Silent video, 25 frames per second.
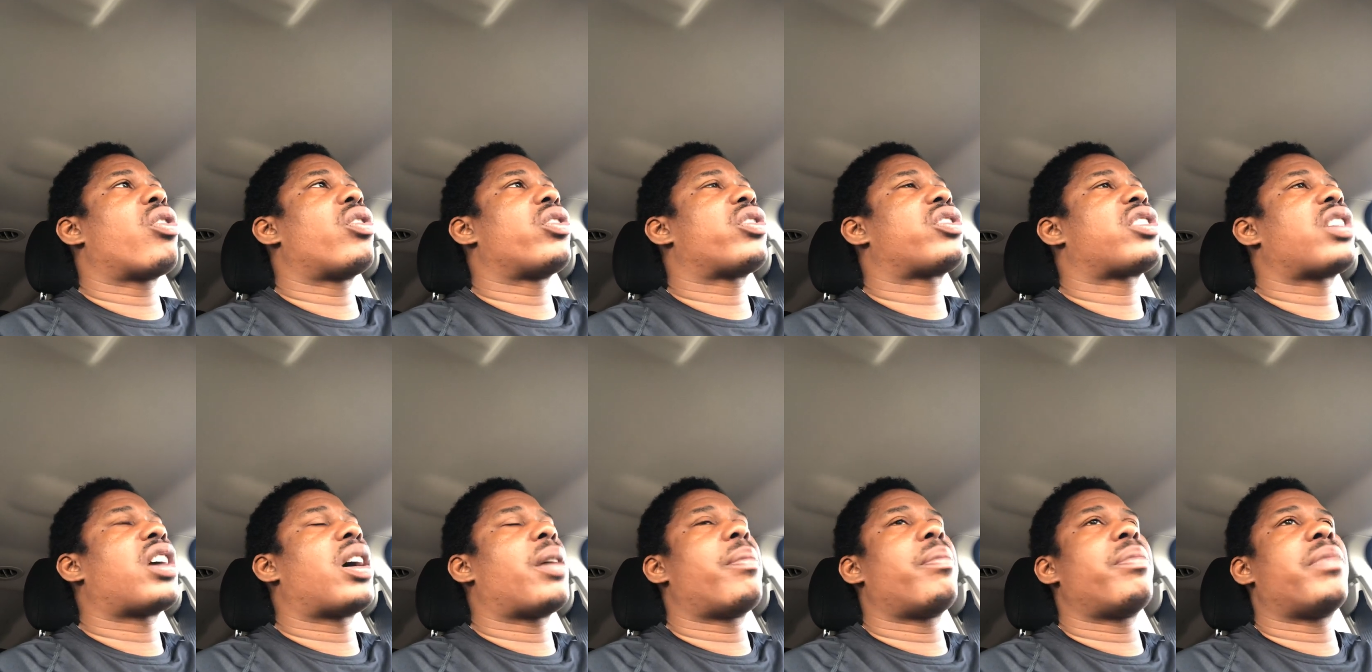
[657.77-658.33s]
or
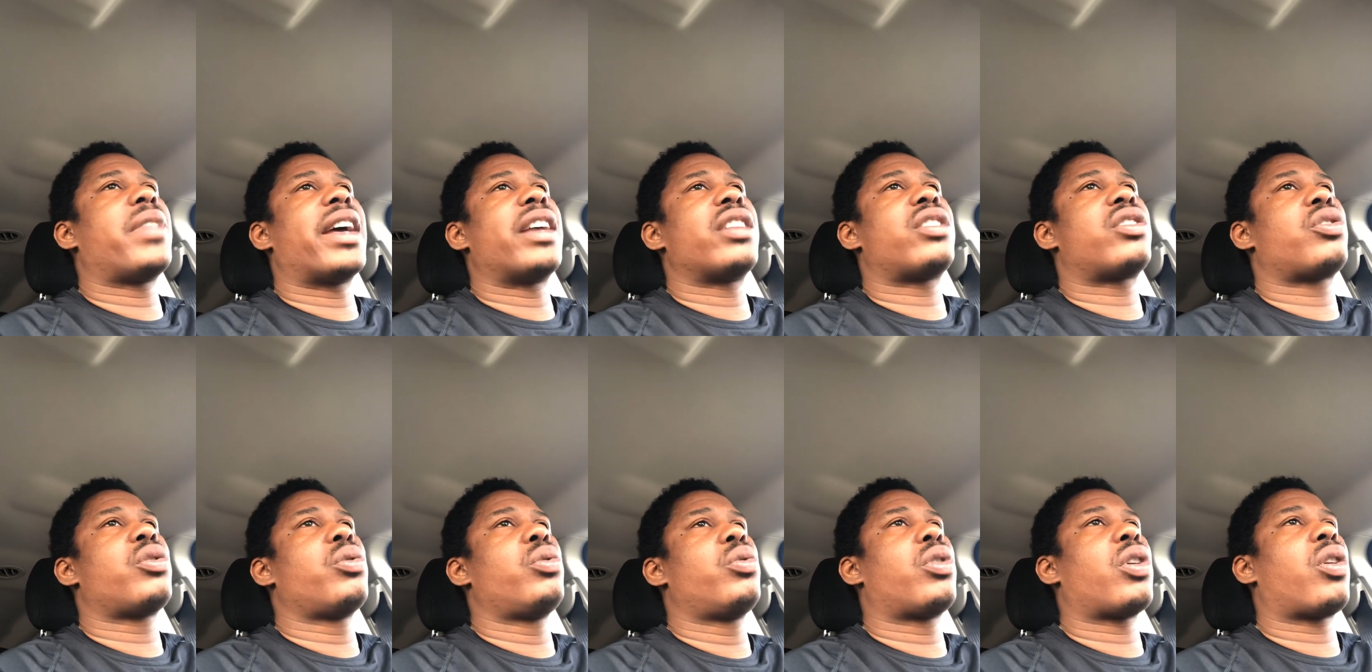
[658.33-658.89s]
something
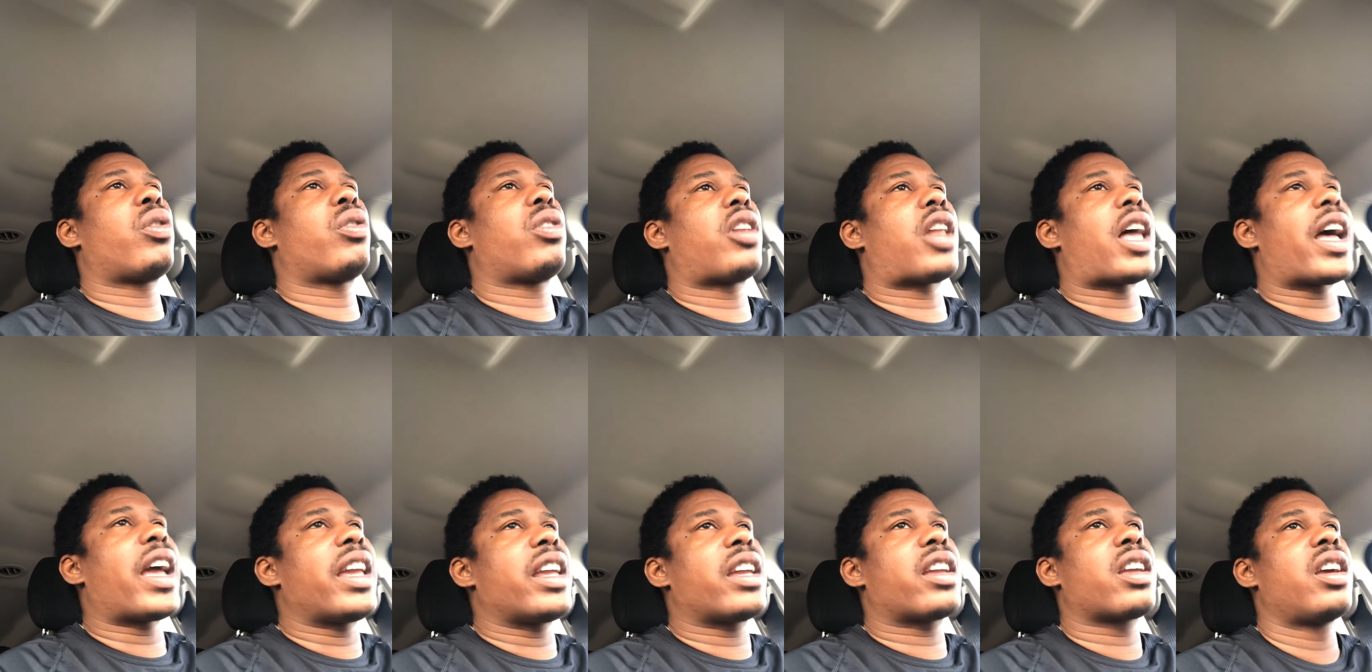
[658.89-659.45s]
that you don't
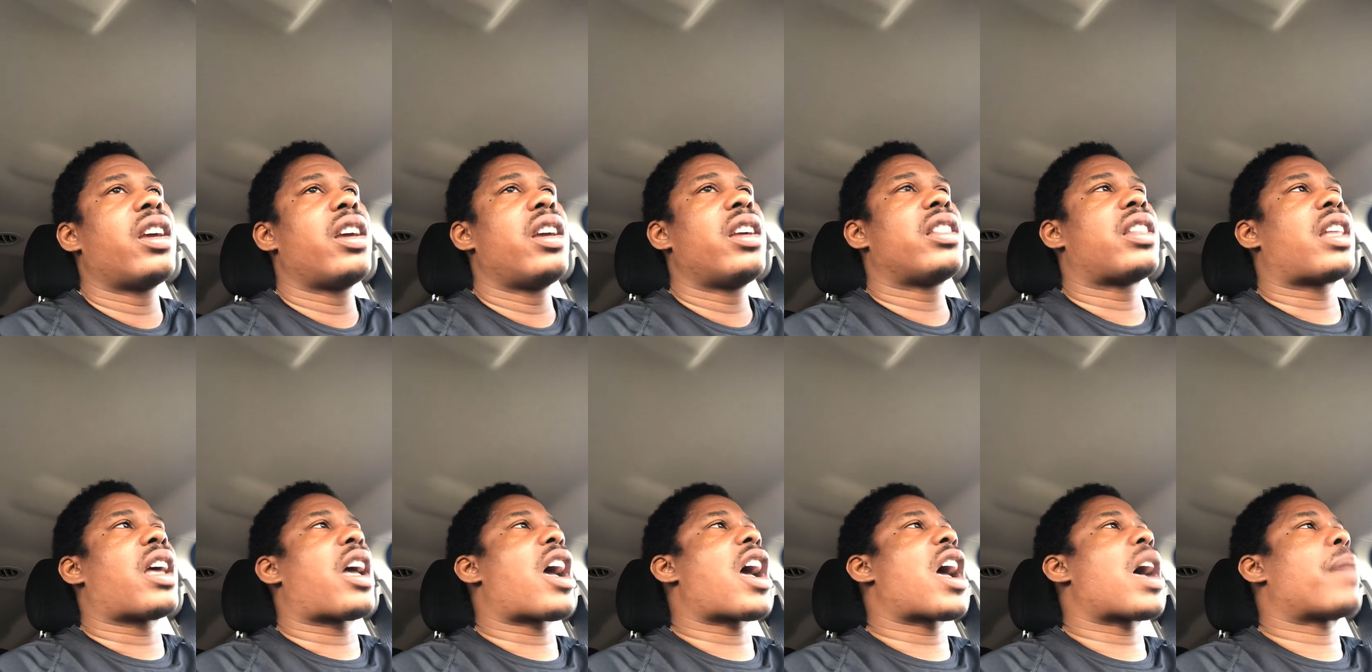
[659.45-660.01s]
like
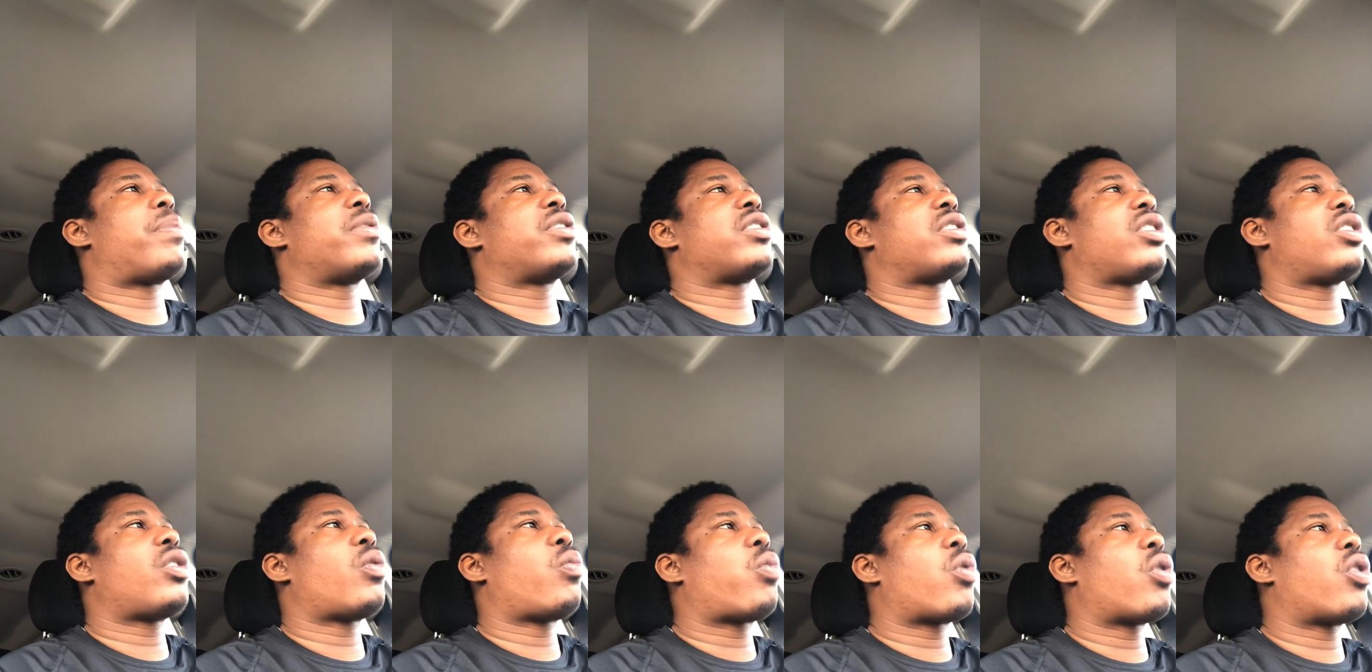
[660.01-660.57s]
that happens
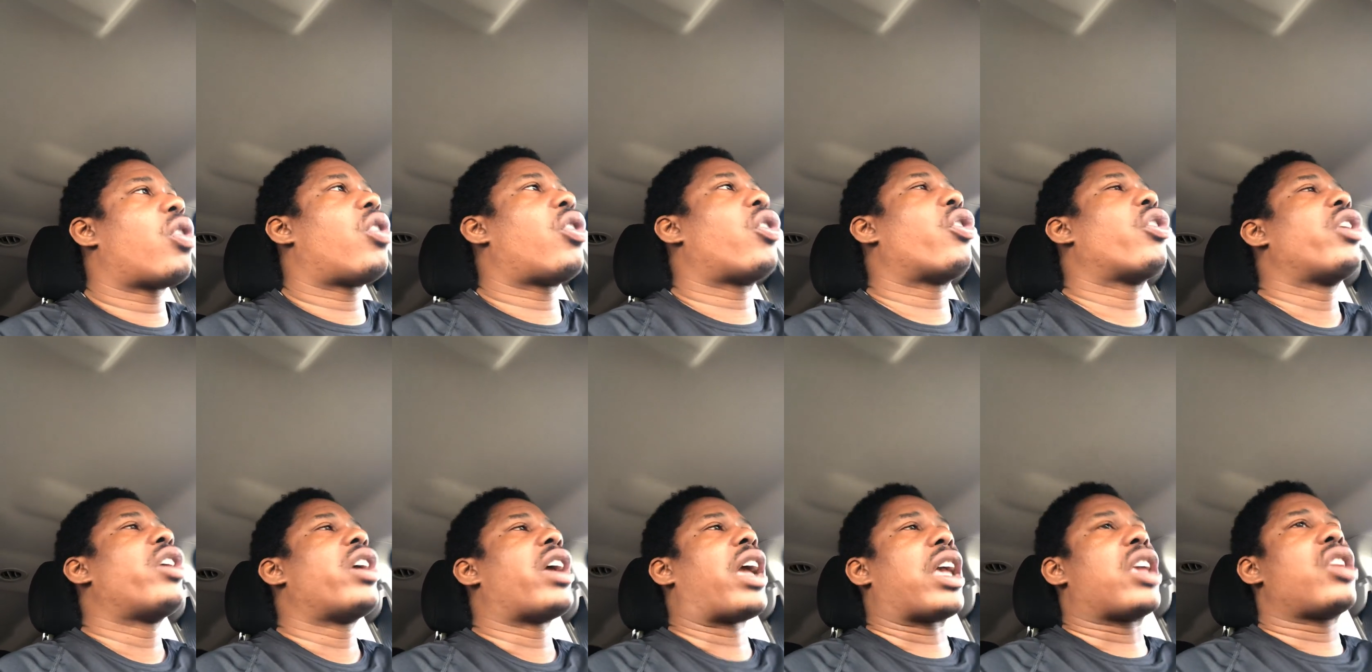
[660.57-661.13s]
in the world,
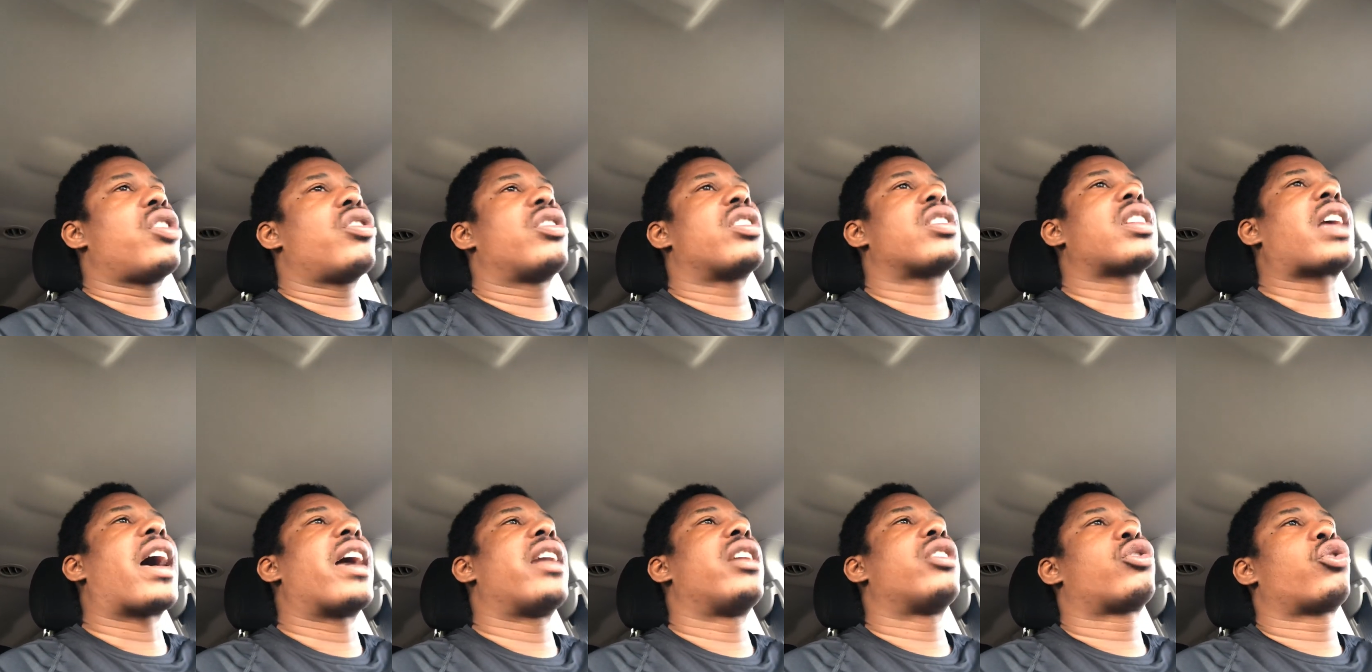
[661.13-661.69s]
and you just
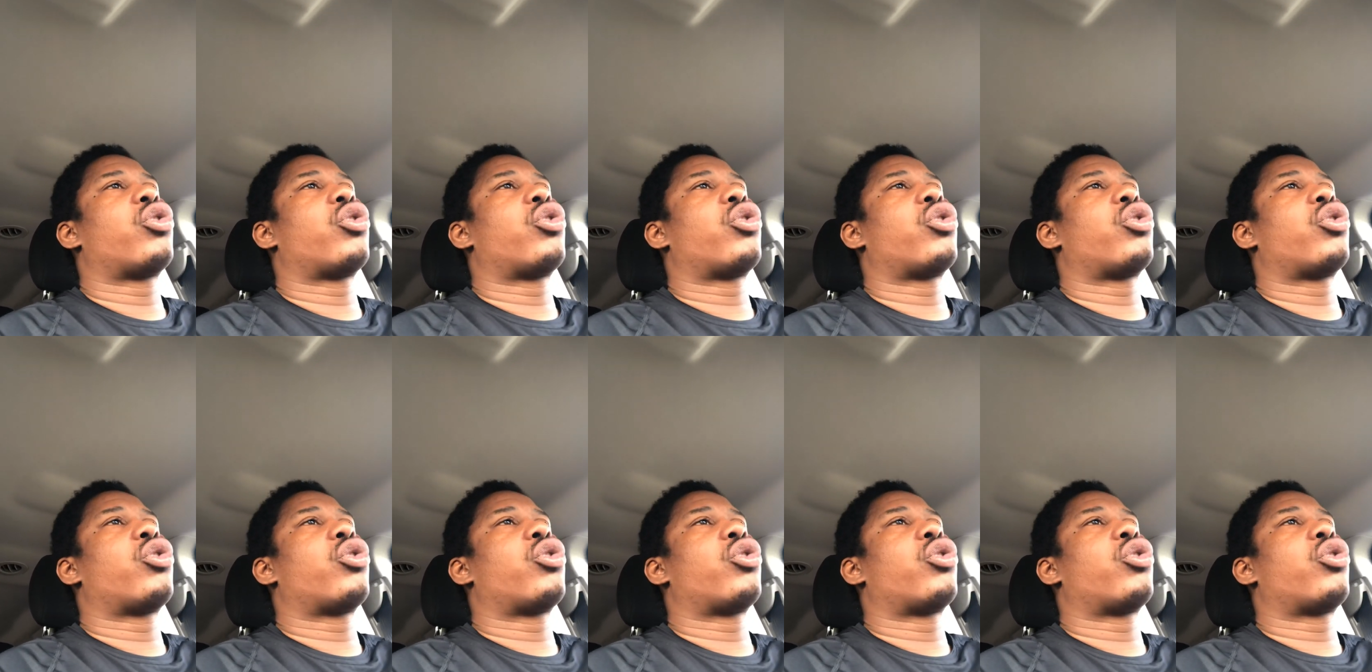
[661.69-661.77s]
got in the